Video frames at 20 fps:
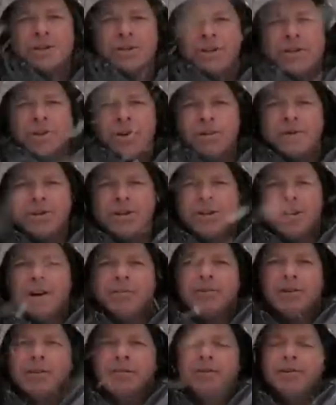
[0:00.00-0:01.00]
snow
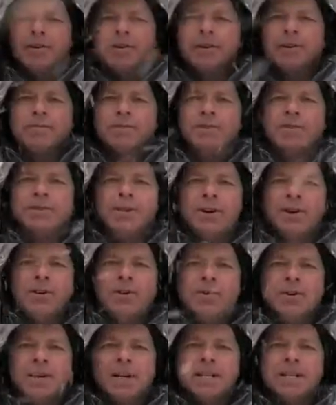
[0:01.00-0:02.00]
shovel full of
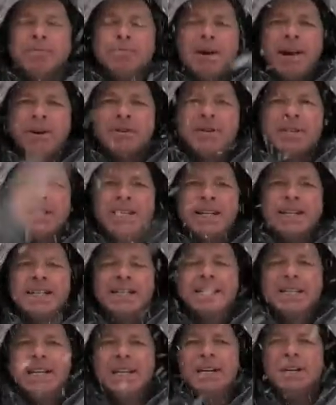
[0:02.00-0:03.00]
snow is about
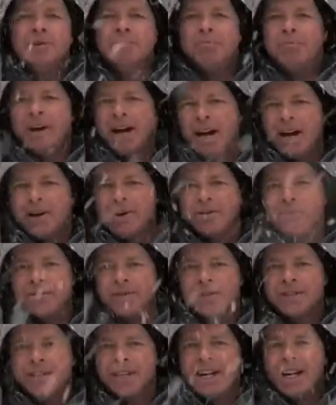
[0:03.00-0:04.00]
16
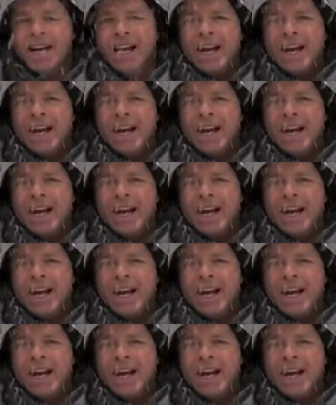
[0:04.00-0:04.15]
pounds.